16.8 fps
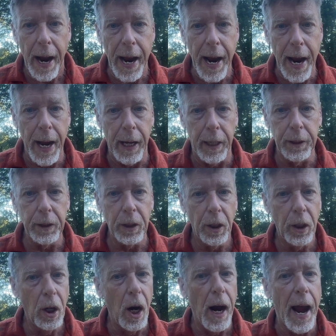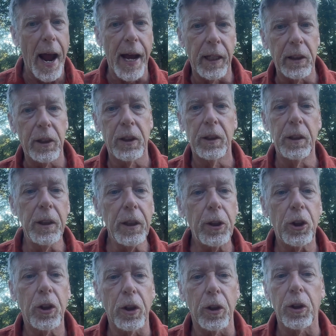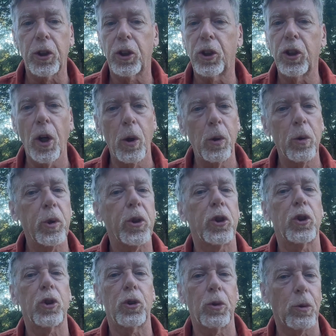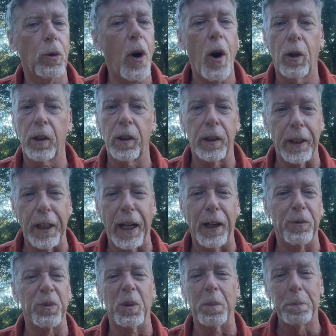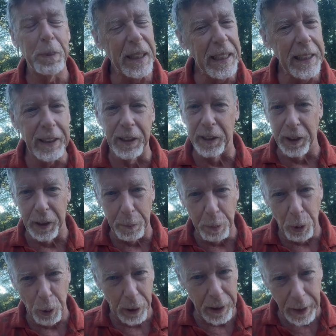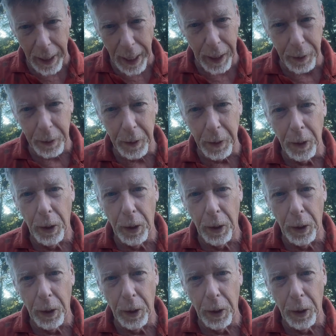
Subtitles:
And, as Nietzsche so strongly and repeatedly pointed out,